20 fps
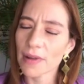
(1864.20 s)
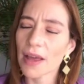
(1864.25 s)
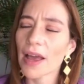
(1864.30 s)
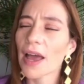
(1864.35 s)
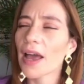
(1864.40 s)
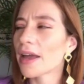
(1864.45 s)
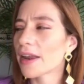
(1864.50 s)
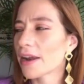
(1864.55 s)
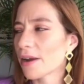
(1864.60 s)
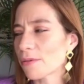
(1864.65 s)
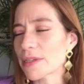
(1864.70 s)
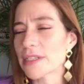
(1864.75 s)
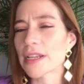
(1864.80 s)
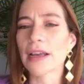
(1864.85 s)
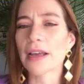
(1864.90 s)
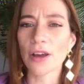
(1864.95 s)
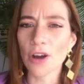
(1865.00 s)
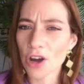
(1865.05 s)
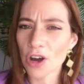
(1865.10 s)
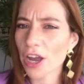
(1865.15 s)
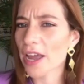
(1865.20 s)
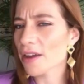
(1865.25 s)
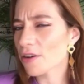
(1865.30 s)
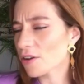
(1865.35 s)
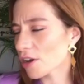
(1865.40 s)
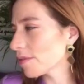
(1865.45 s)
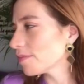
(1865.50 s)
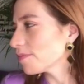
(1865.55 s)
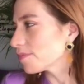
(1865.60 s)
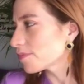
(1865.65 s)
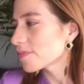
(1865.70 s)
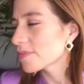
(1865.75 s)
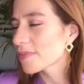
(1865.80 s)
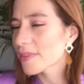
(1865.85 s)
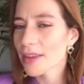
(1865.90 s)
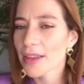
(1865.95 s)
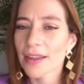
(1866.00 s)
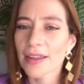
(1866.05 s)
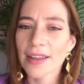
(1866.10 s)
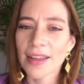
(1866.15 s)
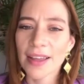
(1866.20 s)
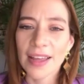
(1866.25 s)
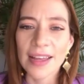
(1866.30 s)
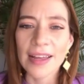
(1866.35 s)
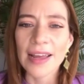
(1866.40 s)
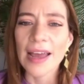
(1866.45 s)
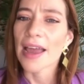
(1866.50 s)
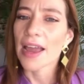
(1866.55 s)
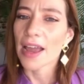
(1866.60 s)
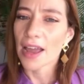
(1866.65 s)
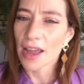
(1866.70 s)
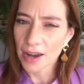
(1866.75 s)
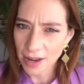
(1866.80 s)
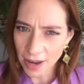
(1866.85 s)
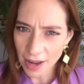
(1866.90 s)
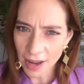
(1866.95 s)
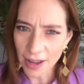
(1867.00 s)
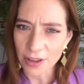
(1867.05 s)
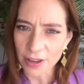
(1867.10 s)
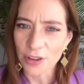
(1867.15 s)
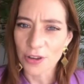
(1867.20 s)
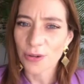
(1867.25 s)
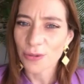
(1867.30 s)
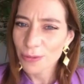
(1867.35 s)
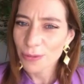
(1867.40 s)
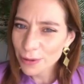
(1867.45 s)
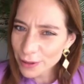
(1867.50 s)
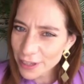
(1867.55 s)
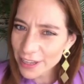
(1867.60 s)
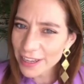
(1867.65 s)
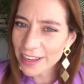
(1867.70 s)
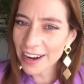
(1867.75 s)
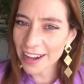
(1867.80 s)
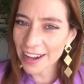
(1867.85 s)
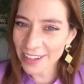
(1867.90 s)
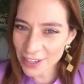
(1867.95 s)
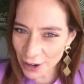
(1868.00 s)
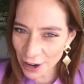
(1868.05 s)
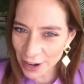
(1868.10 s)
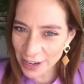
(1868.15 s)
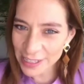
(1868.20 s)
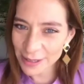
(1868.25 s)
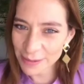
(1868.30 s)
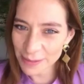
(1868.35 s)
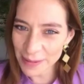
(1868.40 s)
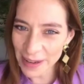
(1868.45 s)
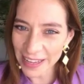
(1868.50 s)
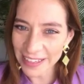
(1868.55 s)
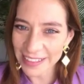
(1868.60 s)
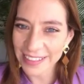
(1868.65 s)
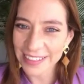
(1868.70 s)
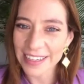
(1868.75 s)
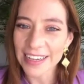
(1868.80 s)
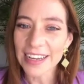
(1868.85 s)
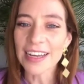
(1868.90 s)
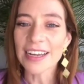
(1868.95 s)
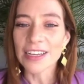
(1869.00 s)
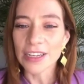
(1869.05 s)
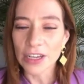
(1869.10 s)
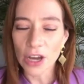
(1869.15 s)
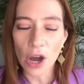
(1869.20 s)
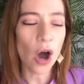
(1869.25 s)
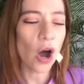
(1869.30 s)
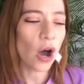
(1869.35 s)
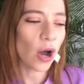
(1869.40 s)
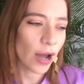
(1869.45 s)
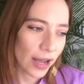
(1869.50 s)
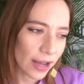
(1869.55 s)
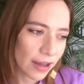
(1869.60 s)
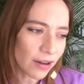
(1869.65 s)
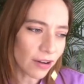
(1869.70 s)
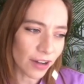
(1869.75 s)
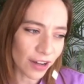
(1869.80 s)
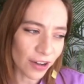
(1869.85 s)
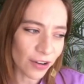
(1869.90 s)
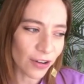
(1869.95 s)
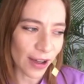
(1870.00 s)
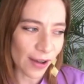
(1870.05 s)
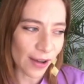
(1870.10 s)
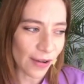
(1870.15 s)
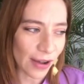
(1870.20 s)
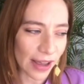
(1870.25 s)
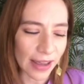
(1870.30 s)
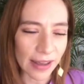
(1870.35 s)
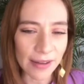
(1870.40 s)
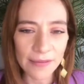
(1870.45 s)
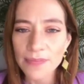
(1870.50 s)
And I was like, okay. Erika, you would need a transplant. Okay.